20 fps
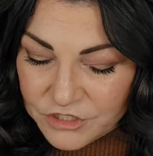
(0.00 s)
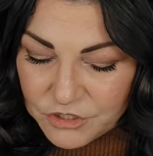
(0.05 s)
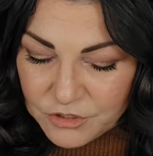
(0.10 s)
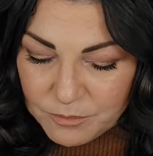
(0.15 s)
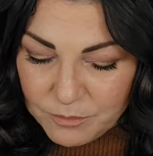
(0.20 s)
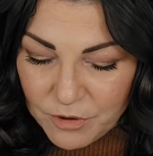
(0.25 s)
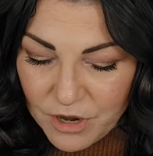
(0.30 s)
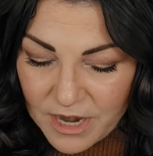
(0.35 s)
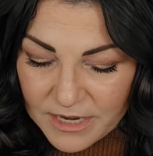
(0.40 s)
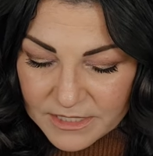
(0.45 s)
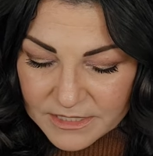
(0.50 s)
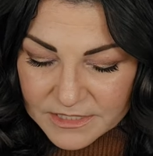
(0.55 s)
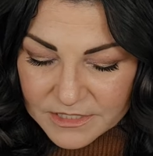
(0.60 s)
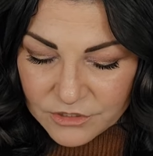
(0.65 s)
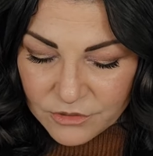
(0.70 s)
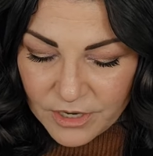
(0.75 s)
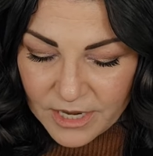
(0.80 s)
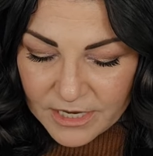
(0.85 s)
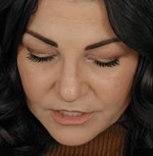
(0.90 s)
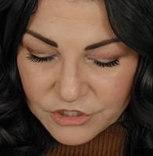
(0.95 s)
two products,
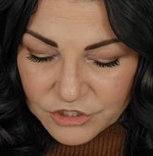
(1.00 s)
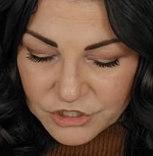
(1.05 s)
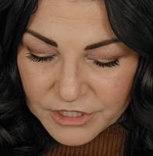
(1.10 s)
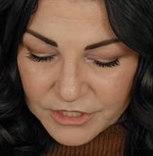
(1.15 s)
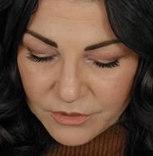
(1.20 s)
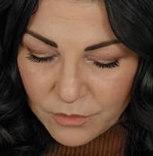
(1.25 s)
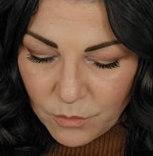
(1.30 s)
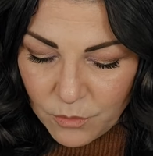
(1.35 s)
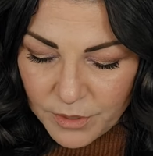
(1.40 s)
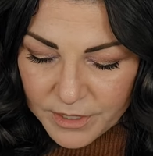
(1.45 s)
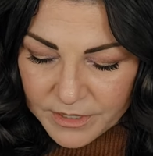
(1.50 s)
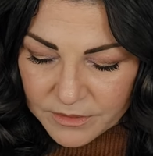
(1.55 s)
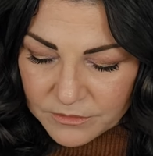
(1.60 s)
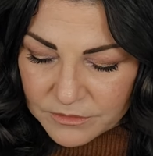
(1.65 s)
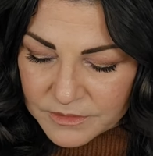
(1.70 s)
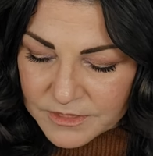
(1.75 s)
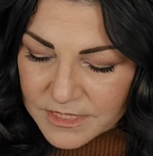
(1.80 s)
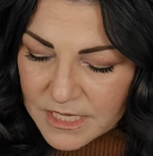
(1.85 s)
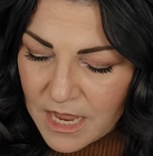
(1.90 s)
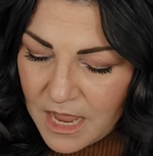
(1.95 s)
they're actually
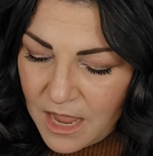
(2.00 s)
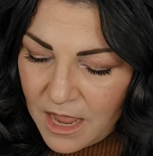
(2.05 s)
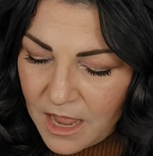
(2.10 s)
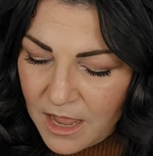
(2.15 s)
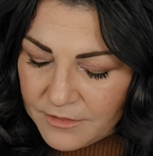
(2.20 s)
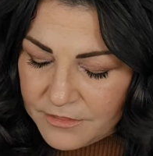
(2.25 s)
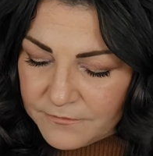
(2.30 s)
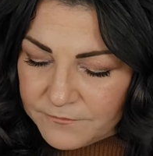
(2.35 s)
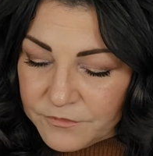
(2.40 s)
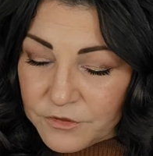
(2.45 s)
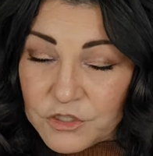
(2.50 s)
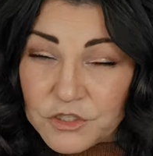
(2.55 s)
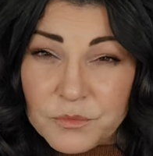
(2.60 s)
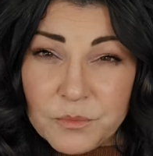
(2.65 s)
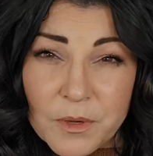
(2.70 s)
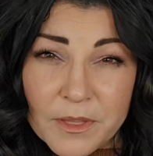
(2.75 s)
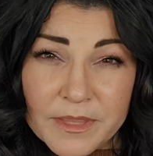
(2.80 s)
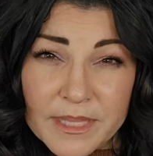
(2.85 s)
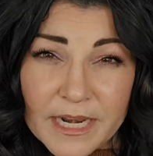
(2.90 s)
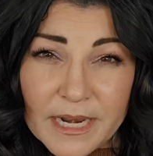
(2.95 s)
oils. The first
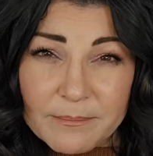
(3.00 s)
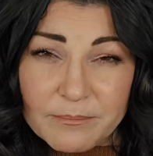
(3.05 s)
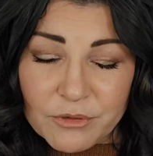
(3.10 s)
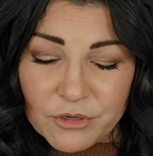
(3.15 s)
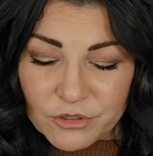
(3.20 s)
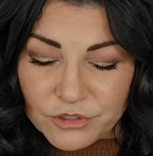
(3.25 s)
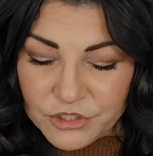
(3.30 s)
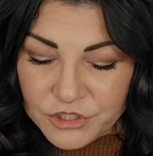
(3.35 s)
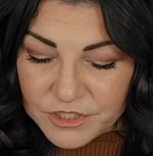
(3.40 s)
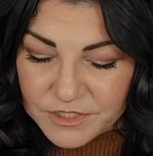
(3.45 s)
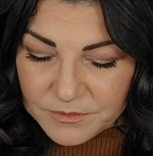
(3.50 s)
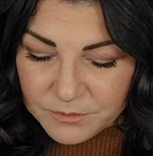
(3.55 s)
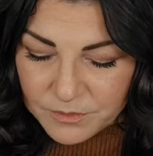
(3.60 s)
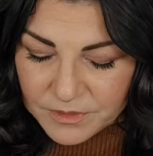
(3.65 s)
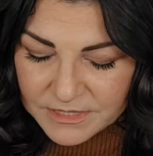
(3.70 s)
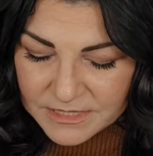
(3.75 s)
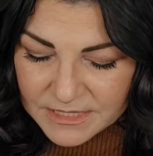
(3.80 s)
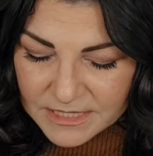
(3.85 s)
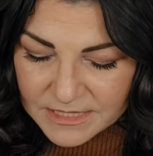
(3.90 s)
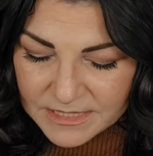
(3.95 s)
one that I purchased
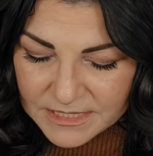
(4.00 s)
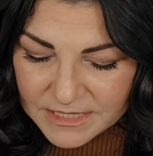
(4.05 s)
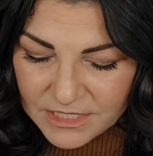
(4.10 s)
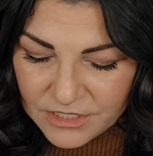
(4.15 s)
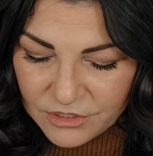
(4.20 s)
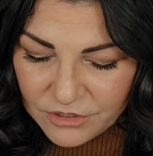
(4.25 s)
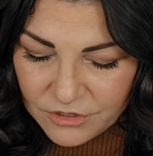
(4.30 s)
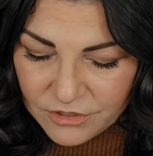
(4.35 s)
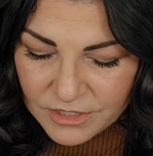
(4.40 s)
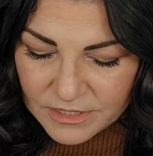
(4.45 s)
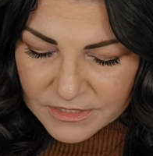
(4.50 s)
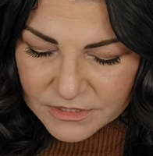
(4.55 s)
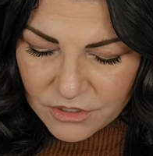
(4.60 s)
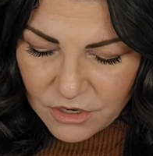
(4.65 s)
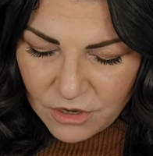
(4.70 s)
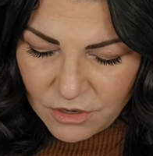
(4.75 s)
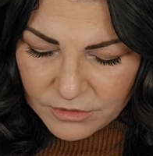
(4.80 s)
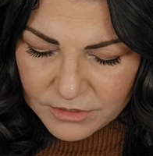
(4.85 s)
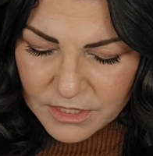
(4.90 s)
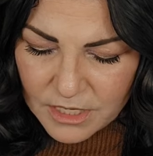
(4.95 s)
was this here. It's
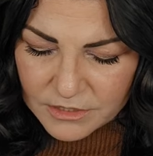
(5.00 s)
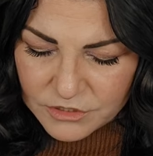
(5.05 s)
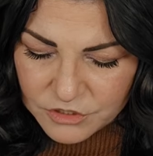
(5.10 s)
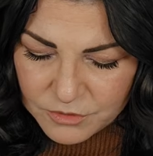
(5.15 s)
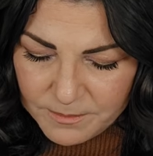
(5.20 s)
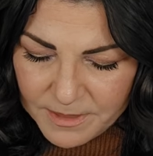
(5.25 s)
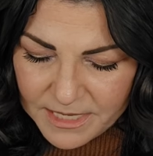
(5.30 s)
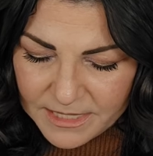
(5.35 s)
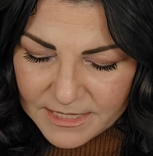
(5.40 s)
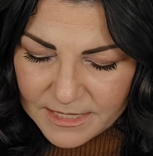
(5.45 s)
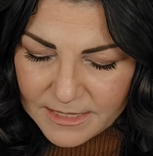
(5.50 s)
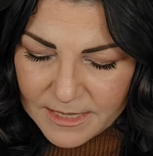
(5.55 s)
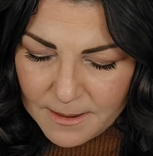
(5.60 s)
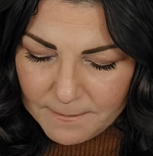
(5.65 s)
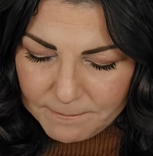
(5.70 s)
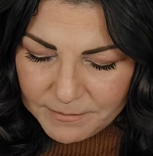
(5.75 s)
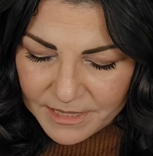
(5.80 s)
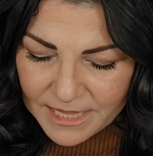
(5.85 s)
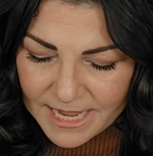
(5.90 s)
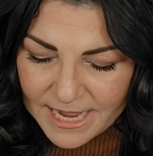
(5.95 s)
called a Jamaican
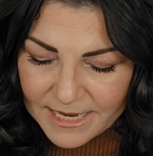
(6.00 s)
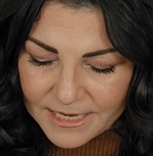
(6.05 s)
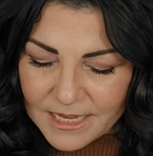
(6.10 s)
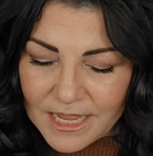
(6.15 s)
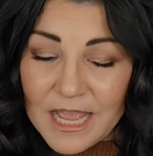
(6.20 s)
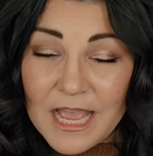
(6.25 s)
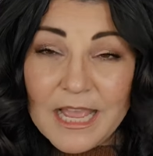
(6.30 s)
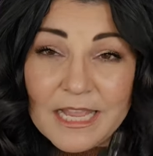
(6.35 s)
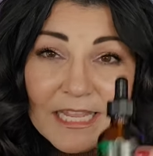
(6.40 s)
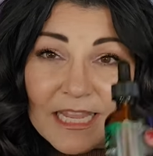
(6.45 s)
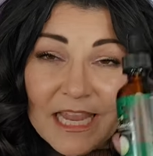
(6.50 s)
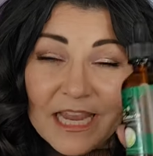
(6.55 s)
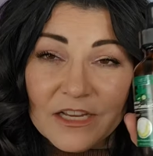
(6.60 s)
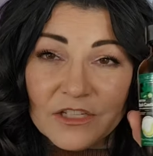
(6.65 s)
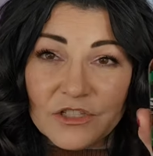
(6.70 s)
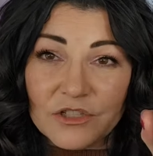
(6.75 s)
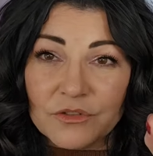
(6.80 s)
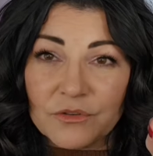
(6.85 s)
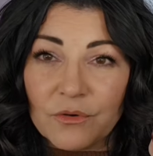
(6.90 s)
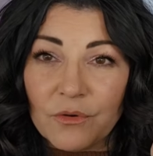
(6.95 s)
Black
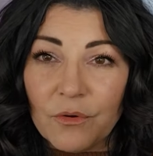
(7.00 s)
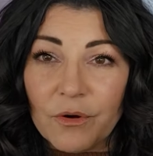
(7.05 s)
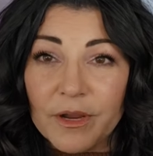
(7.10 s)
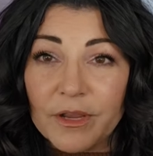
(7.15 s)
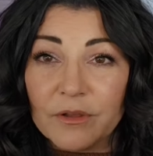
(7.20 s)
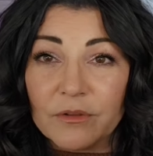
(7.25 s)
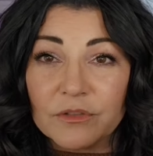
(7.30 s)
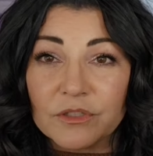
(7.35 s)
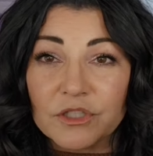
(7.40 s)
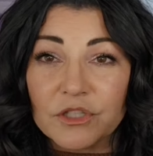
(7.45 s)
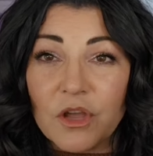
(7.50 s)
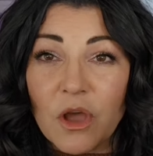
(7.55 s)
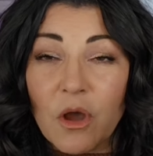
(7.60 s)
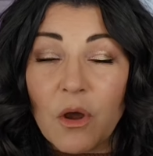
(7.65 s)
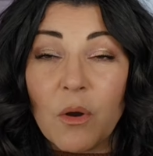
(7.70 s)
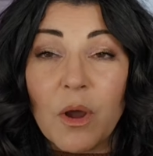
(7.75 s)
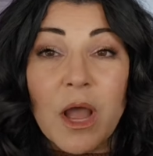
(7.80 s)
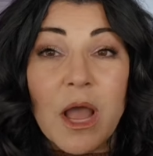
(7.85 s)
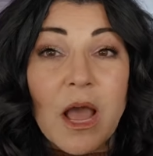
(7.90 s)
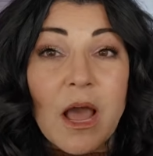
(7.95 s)
Castor Oil.
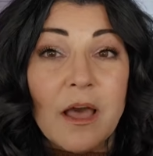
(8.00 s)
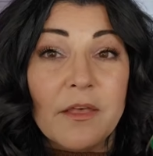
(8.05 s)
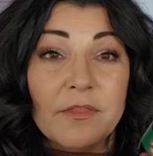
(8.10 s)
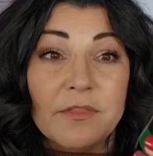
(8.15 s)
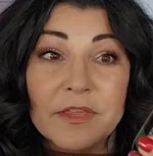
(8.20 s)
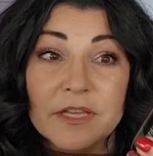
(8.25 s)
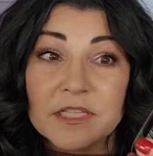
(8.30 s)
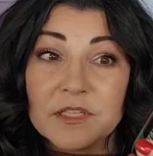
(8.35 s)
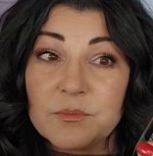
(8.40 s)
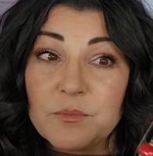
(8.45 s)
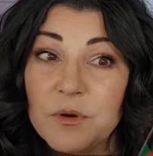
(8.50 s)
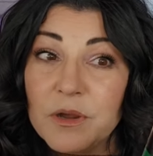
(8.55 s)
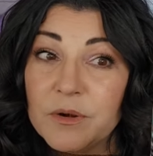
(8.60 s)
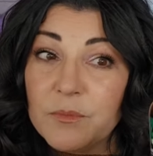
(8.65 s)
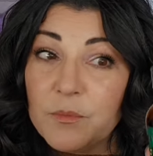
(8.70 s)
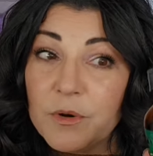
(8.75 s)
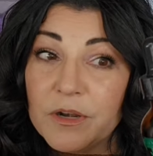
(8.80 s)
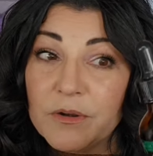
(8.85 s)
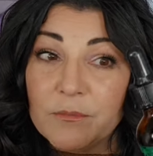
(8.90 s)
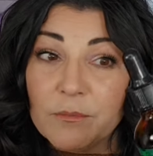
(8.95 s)
So this
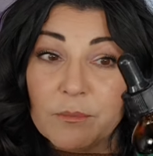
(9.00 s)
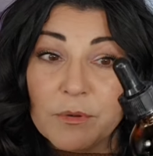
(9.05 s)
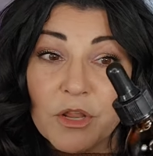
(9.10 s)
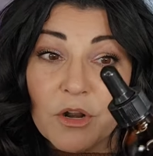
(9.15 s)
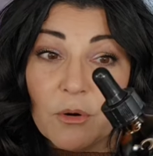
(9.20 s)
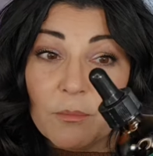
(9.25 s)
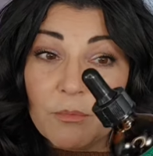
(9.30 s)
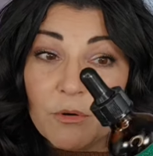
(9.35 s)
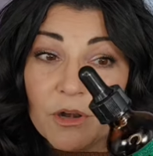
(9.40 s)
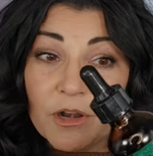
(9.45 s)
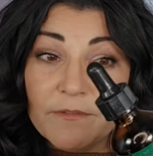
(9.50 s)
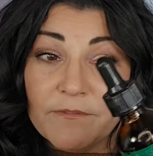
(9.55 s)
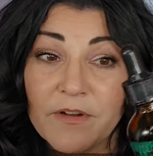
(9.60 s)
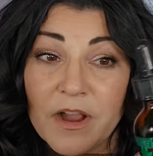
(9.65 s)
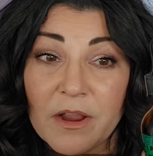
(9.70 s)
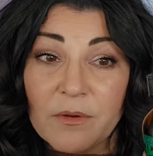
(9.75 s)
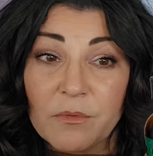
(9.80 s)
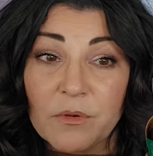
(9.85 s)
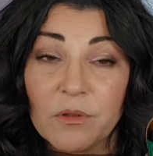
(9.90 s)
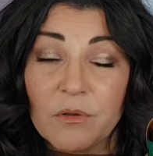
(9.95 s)
one went, you know, pretty
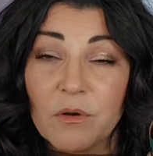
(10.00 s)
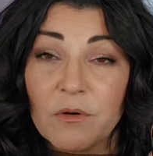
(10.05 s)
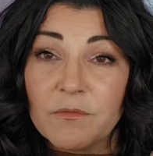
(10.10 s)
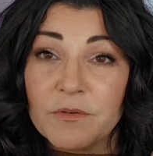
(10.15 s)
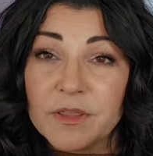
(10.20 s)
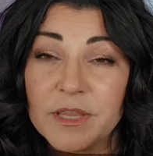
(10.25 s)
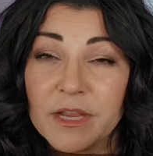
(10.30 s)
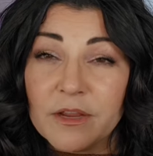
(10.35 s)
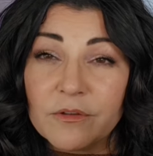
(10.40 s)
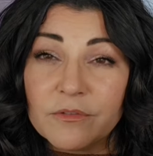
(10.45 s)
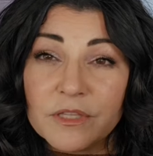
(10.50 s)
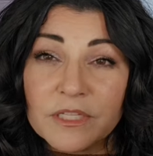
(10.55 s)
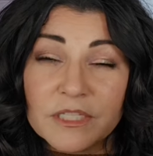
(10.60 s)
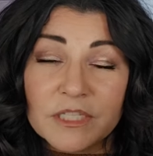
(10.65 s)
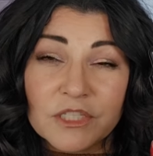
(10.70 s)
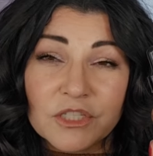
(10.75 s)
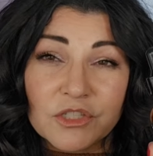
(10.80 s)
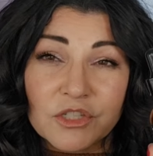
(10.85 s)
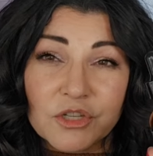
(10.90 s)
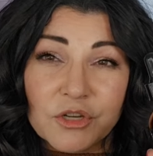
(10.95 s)
viral over there.
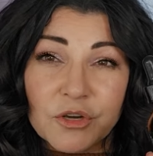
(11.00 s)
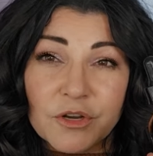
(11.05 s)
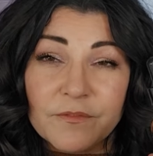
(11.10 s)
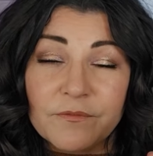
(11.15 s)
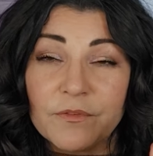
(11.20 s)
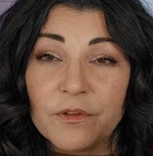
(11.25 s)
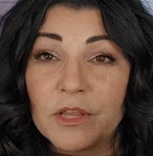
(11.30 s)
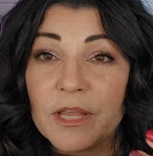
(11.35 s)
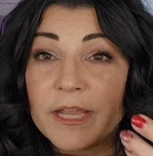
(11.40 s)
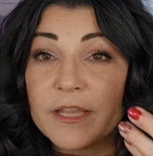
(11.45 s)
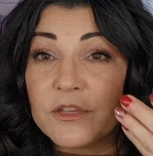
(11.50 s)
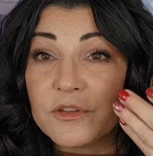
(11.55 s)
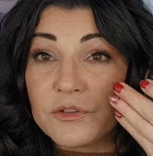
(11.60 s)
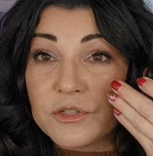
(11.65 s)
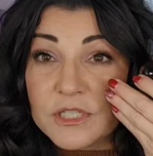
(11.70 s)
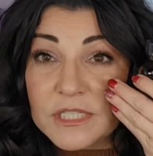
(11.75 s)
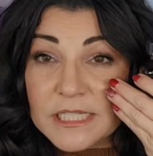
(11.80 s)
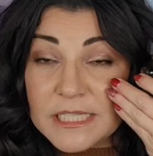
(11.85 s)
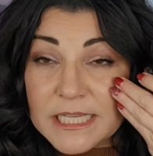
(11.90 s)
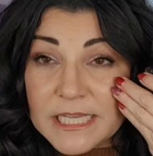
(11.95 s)
This is good for like your
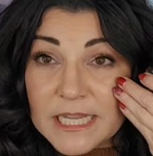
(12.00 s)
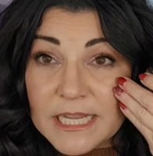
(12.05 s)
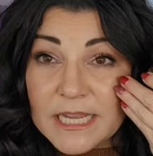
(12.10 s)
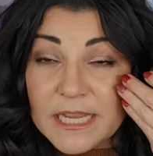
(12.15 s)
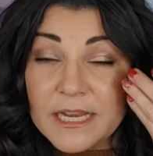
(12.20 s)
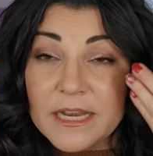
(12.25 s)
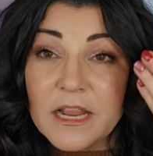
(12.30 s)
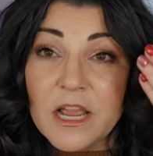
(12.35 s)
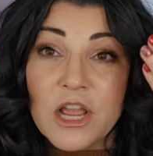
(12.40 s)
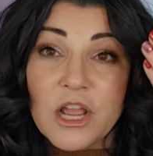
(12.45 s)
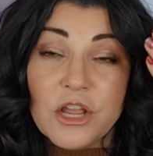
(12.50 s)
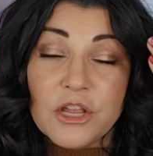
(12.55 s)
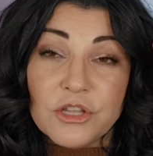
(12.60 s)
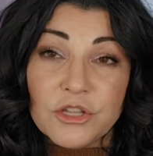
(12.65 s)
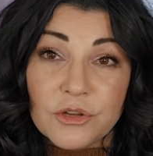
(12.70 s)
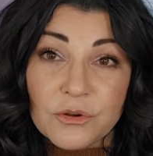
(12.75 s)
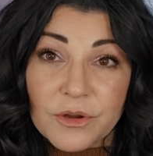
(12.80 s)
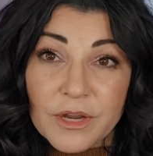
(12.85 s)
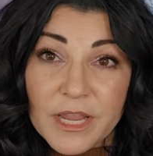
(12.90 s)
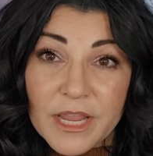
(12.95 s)
skin,
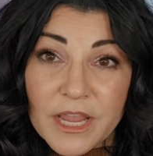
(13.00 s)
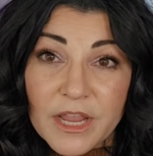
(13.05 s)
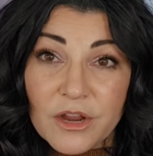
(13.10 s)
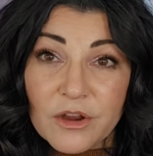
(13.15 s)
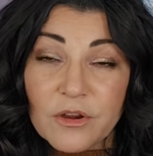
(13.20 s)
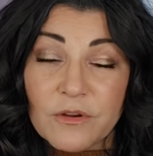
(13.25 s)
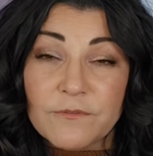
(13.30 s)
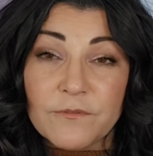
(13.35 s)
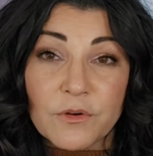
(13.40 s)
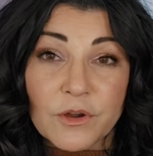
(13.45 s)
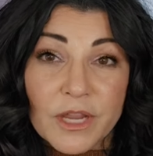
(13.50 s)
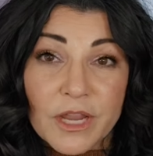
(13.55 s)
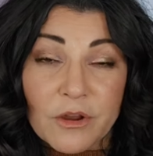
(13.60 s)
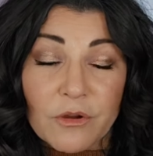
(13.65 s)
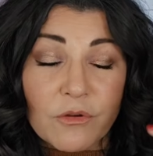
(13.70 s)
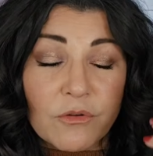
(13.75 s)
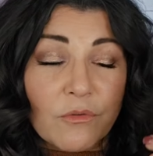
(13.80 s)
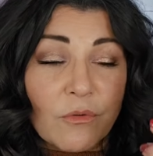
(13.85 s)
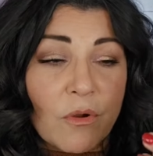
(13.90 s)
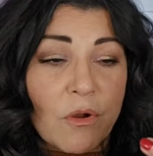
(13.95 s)
your hair, for
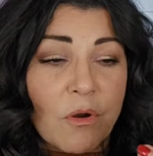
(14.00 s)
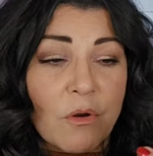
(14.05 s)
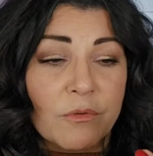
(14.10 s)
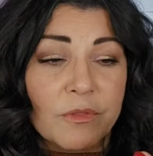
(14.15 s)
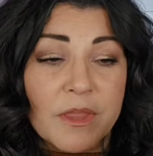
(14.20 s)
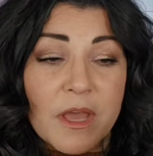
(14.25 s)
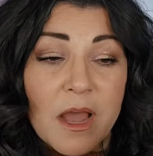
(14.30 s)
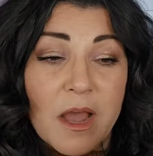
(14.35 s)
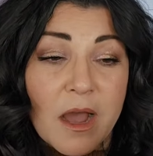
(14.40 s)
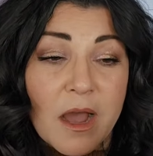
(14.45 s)
hair growth.